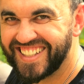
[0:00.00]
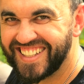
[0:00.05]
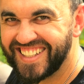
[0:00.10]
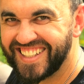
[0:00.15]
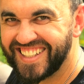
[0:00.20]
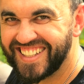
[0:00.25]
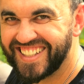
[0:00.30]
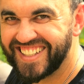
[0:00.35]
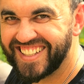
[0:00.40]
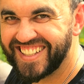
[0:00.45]

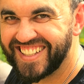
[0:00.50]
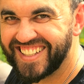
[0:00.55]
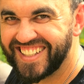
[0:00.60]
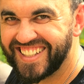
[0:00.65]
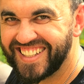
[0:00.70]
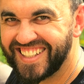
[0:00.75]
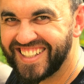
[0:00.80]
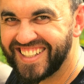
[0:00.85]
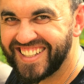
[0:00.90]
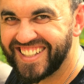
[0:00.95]

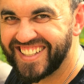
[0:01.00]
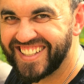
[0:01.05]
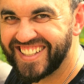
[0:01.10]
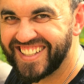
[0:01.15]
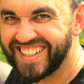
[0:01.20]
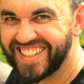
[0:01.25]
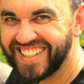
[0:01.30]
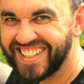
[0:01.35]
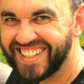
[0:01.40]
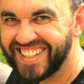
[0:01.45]

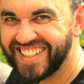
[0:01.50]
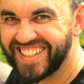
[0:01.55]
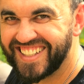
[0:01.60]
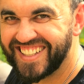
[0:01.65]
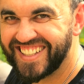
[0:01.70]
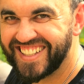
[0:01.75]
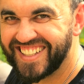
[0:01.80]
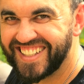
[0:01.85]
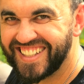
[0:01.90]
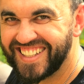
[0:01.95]
[no speech]